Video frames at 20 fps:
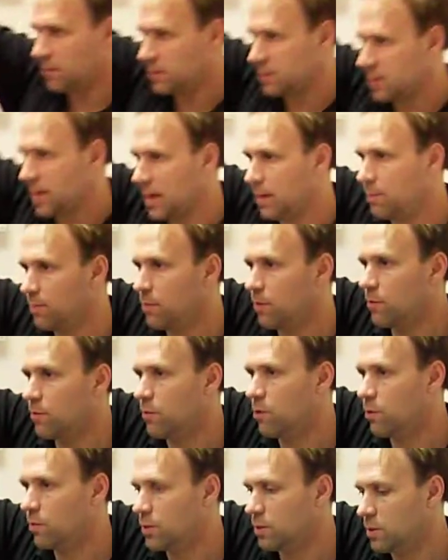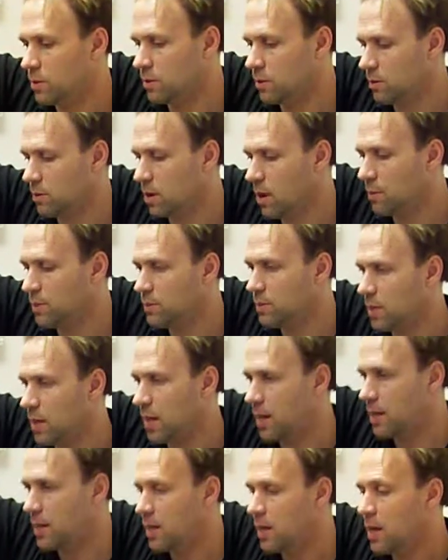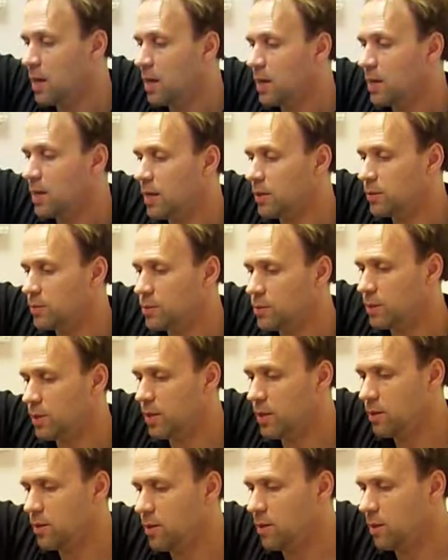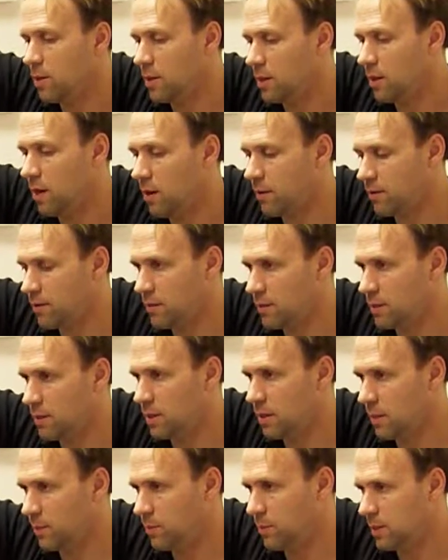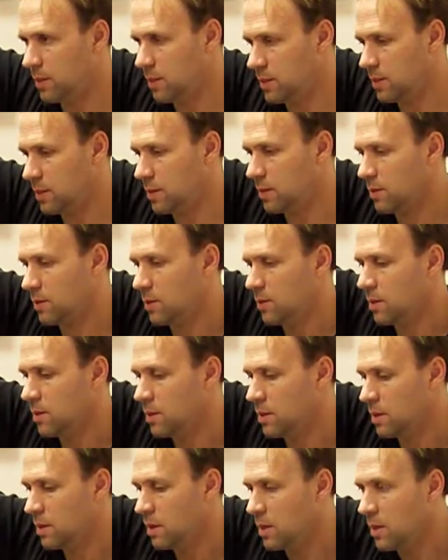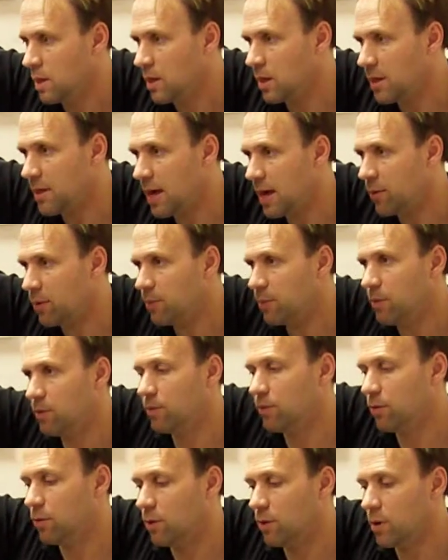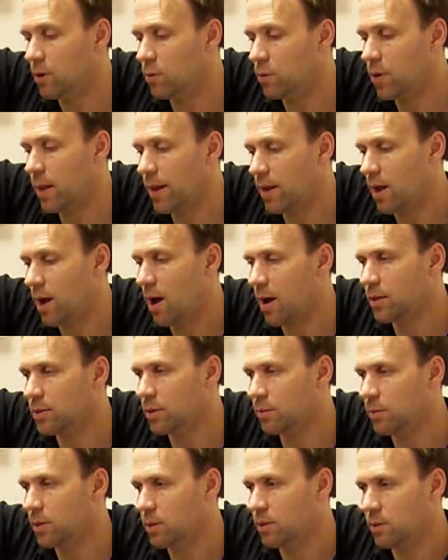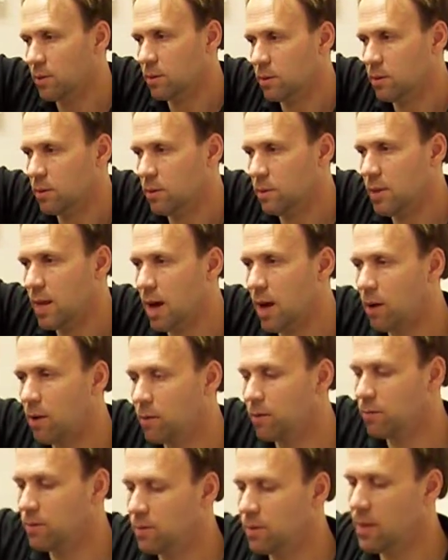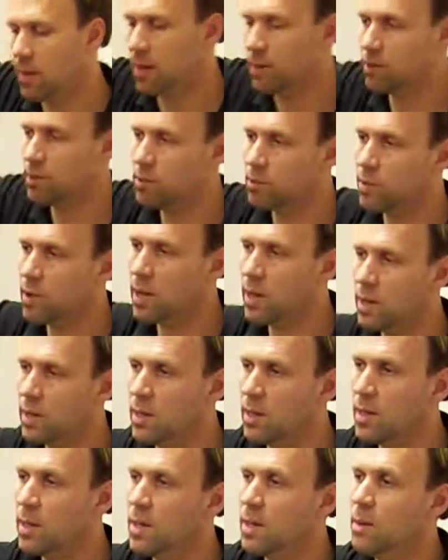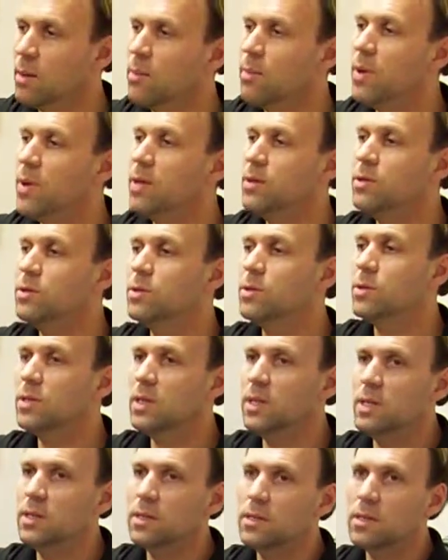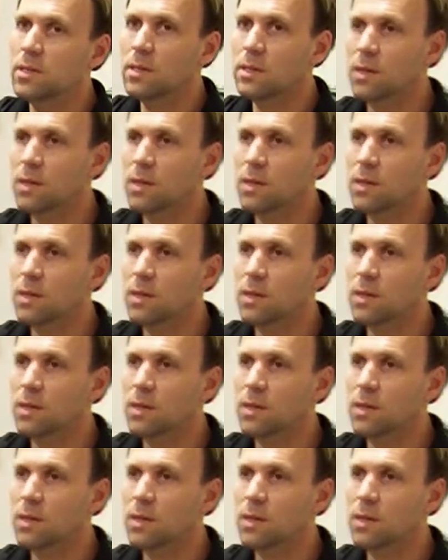tight piriformis on the upside. Now turn your head to the left. Keep your knees there. That would be for a right occiput. Now head straight. Bend your knees to the